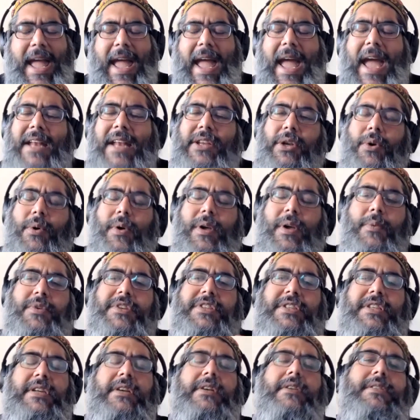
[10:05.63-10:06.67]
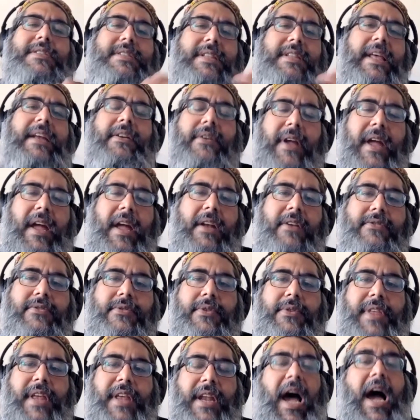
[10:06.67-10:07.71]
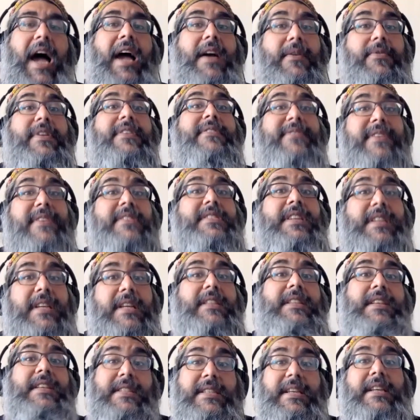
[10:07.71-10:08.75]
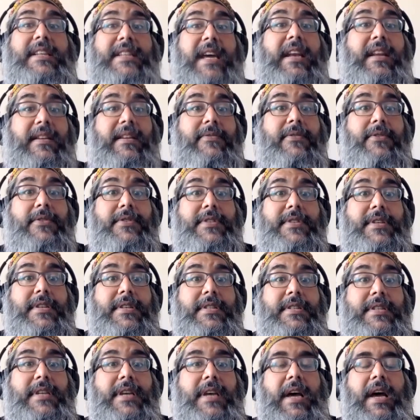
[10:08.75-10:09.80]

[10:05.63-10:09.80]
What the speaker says: And you know, it was years later, Andrew, that I revisited the satanic verses.